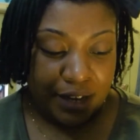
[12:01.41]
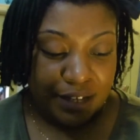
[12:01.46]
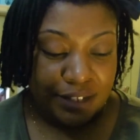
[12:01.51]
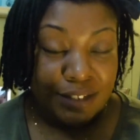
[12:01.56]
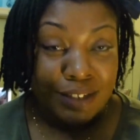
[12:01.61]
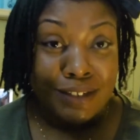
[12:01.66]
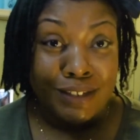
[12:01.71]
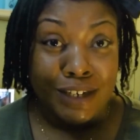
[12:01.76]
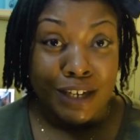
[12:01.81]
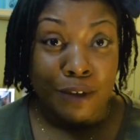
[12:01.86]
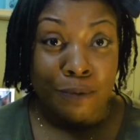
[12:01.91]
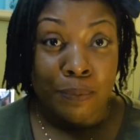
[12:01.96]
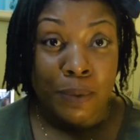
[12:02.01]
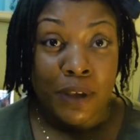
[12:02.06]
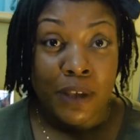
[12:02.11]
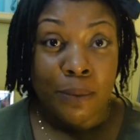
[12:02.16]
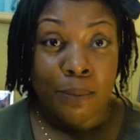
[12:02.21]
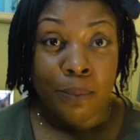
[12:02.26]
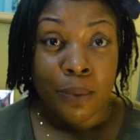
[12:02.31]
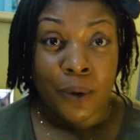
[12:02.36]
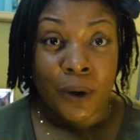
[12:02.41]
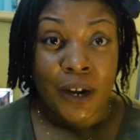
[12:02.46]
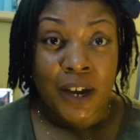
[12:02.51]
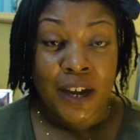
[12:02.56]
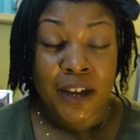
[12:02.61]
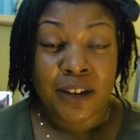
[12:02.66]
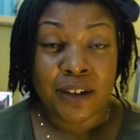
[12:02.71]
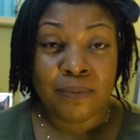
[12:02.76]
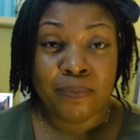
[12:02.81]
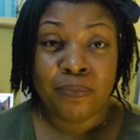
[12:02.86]
It's a chickpea
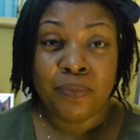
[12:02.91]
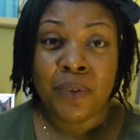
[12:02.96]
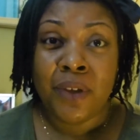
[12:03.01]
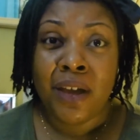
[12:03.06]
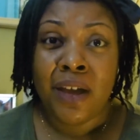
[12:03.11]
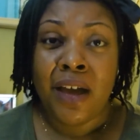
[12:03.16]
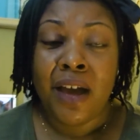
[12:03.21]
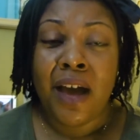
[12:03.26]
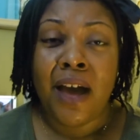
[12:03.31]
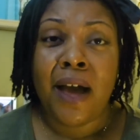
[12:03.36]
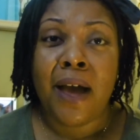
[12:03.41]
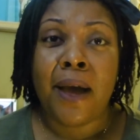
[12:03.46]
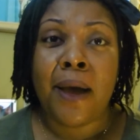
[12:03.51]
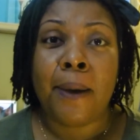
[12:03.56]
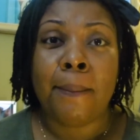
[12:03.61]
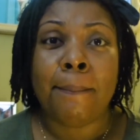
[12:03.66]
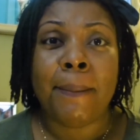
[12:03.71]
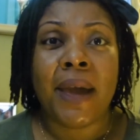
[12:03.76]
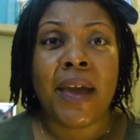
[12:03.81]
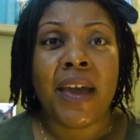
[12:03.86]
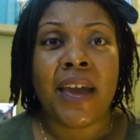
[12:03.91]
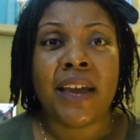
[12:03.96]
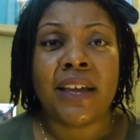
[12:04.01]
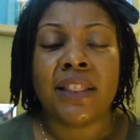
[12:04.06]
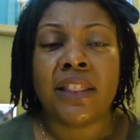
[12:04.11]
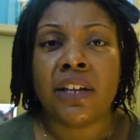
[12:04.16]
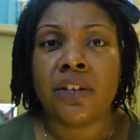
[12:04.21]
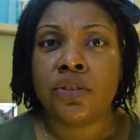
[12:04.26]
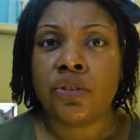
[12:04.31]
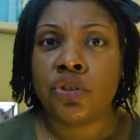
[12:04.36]
brand. Um,
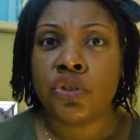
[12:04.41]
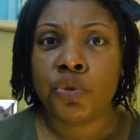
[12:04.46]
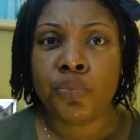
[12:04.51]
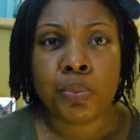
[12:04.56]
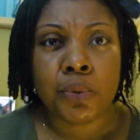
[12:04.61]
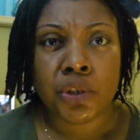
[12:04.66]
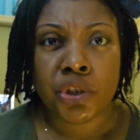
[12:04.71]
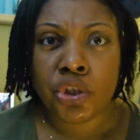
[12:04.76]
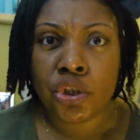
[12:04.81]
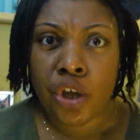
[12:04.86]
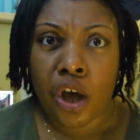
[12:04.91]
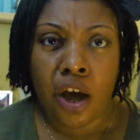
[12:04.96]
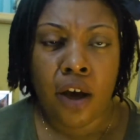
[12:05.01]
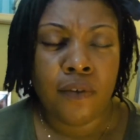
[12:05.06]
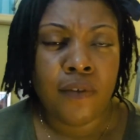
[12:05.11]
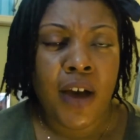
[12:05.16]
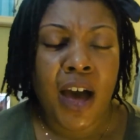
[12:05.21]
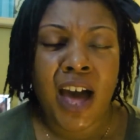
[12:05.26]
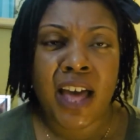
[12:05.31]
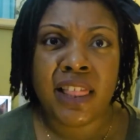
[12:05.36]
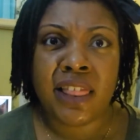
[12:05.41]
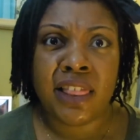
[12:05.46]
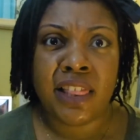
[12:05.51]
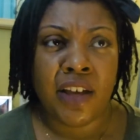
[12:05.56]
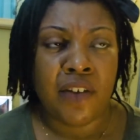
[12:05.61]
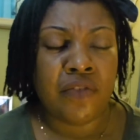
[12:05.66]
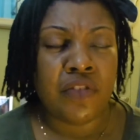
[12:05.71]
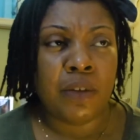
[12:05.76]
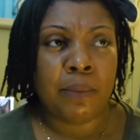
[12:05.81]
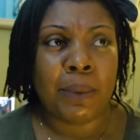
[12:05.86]
and they're super soft. I
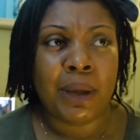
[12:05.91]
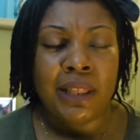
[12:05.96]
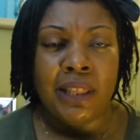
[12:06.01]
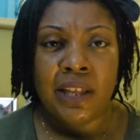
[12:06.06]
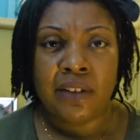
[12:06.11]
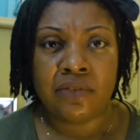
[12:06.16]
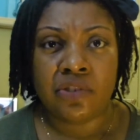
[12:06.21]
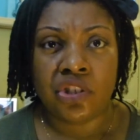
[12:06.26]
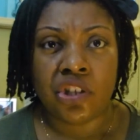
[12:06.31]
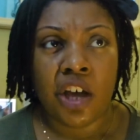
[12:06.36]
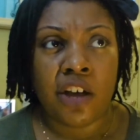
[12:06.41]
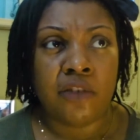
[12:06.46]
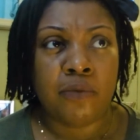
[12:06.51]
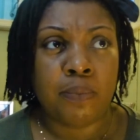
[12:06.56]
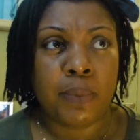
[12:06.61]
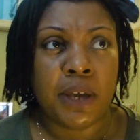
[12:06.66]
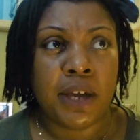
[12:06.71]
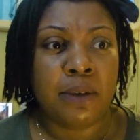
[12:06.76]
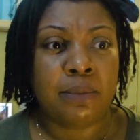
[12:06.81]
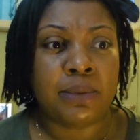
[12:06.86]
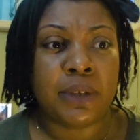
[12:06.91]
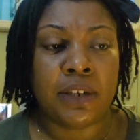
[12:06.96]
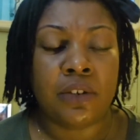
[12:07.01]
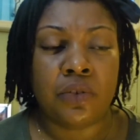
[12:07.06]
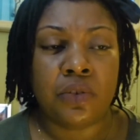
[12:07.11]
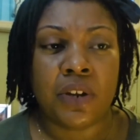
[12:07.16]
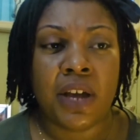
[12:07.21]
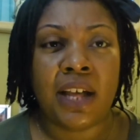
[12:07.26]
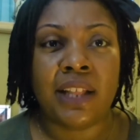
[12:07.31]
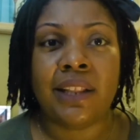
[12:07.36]
love them. I love soft bibs. I
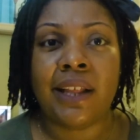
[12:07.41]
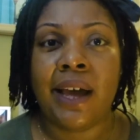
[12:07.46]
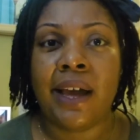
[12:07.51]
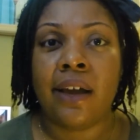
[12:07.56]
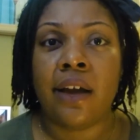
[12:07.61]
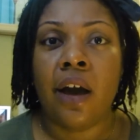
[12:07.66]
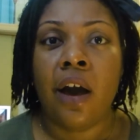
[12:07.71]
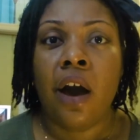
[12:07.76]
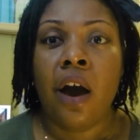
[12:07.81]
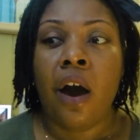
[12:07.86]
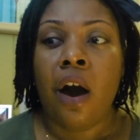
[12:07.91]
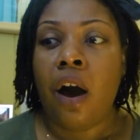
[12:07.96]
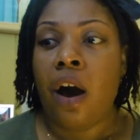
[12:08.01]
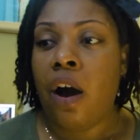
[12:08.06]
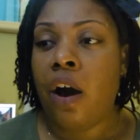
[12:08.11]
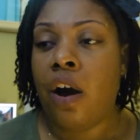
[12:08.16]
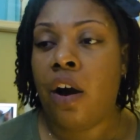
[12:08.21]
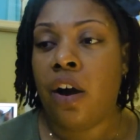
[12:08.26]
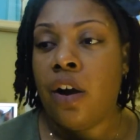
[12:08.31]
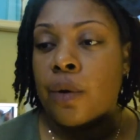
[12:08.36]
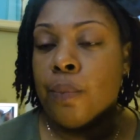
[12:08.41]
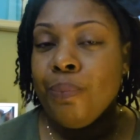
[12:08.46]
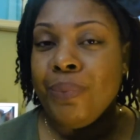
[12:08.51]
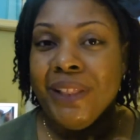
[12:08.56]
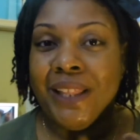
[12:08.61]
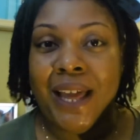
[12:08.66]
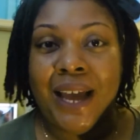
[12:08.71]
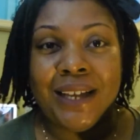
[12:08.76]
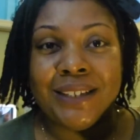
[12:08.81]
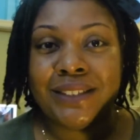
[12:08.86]
do not like hard
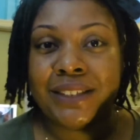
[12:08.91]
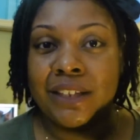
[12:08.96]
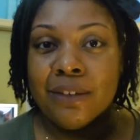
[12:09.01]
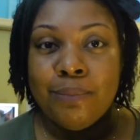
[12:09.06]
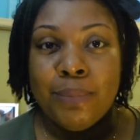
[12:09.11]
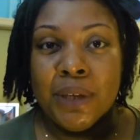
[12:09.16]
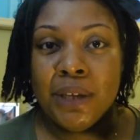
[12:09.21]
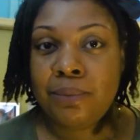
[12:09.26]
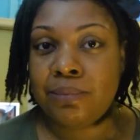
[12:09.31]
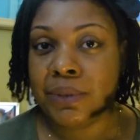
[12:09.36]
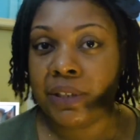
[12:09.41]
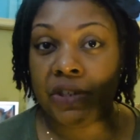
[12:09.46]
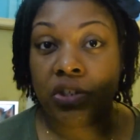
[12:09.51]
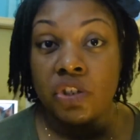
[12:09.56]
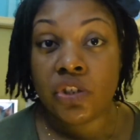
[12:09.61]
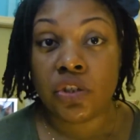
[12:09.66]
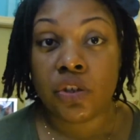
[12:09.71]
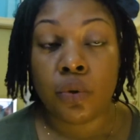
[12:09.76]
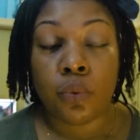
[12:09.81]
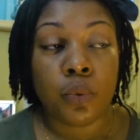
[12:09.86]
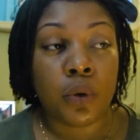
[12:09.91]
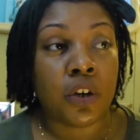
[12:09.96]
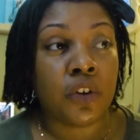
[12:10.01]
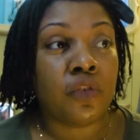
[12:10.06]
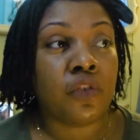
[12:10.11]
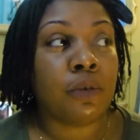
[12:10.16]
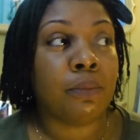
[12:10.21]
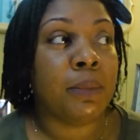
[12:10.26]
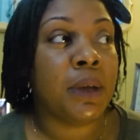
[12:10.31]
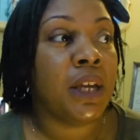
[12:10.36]
plastic bibs. They just don't work
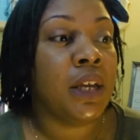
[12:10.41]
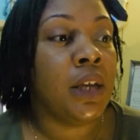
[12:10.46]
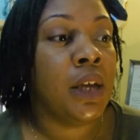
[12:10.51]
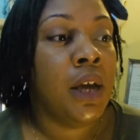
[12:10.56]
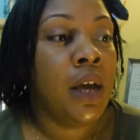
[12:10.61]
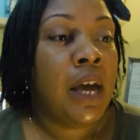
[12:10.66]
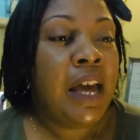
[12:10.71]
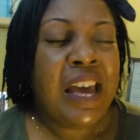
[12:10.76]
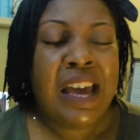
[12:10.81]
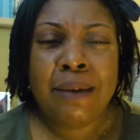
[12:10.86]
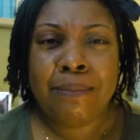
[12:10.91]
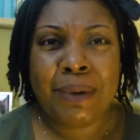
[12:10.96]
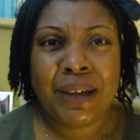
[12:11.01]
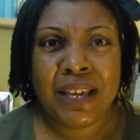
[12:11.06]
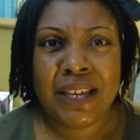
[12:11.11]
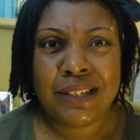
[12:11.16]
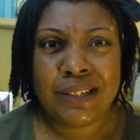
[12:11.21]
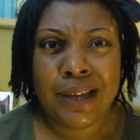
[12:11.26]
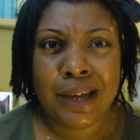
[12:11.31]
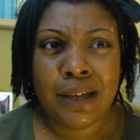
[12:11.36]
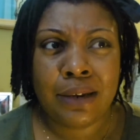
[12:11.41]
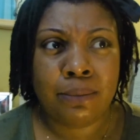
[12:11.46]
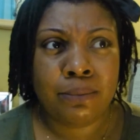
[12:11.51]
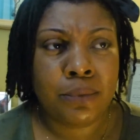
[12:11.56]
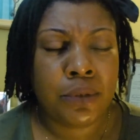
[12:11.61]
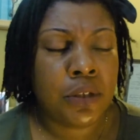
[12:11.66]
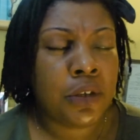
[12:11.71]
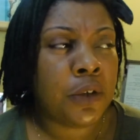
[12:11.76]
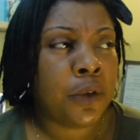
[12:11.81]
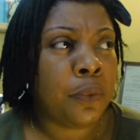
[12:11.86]
for me. And my kids hate them
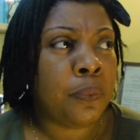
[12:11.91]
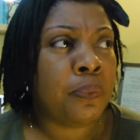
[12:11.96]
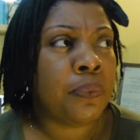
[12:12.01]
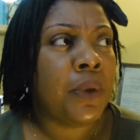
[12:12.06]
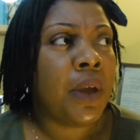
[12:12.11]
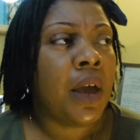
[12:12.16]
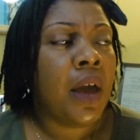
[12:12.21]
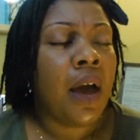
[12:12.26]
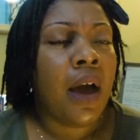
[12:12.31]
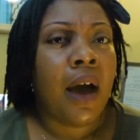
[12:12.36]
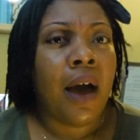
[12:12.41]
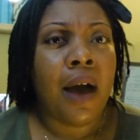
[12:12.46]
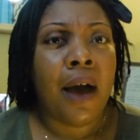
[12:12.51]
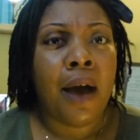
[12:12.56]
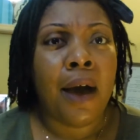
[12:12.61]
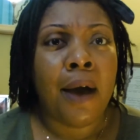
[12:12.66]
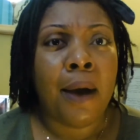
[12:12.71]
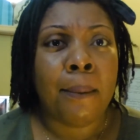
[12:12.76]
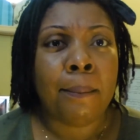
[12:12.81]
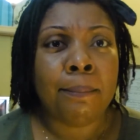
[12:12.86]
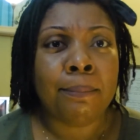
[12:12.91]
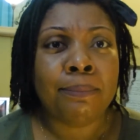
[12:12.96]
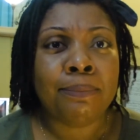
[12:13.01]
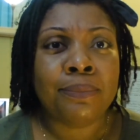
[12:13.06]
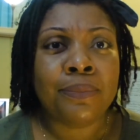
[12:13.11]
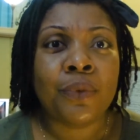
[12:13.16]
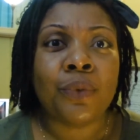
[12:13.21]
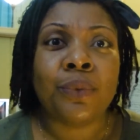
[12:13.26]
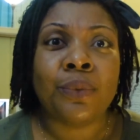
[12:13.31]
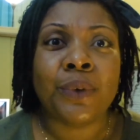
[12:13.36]
too. Um,
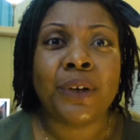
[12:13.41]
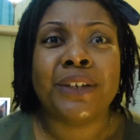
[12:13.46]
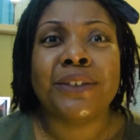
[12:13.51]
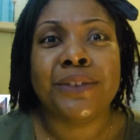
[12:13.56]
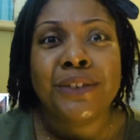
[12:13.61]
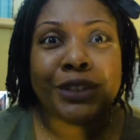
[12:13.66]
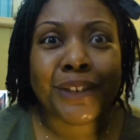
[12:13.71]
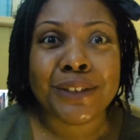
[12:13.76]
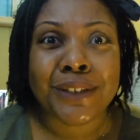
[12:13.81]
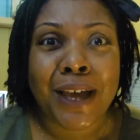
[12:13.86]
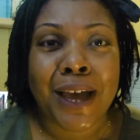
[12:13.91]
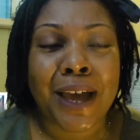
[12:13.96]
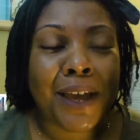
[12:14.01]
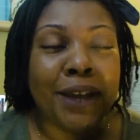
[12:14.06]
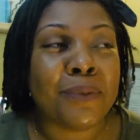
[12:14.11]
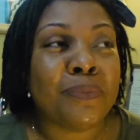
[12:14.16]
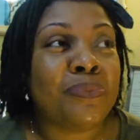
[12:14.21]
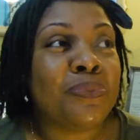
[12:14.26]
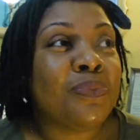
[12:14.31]
well, Josiah.